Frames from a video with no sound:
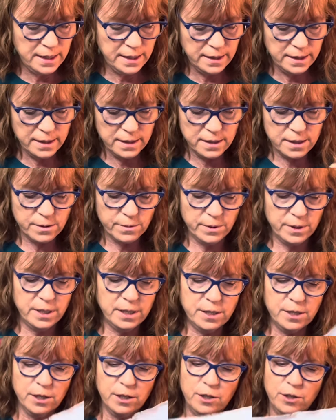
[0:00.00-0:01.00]
This one
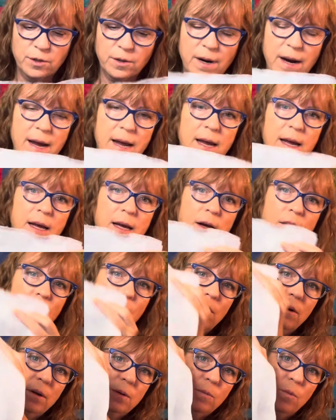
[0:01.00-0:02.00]
is a gray
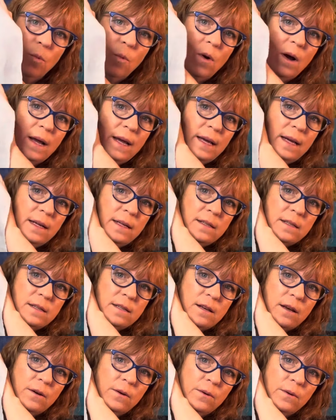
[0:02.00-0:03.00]
on white,
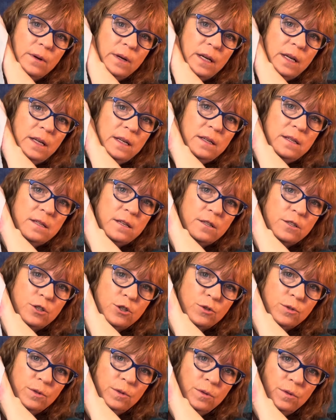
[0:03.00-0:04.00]
so it is a
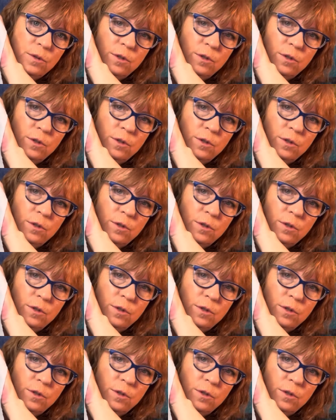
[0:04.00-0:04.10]
true